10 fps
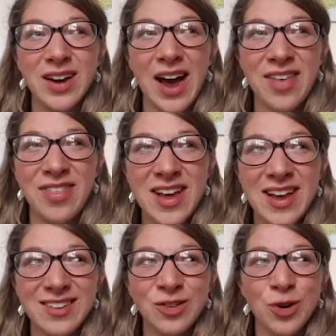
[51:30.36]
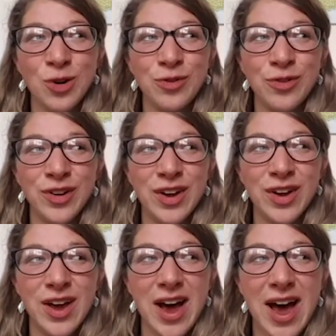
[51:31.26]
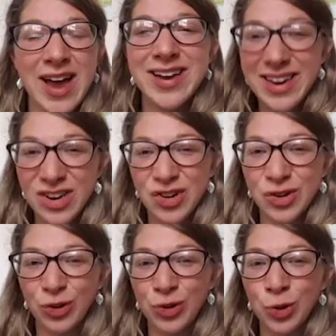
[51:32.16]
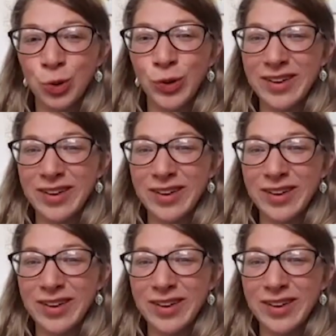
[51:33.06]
think it's sort of an additional tool. It's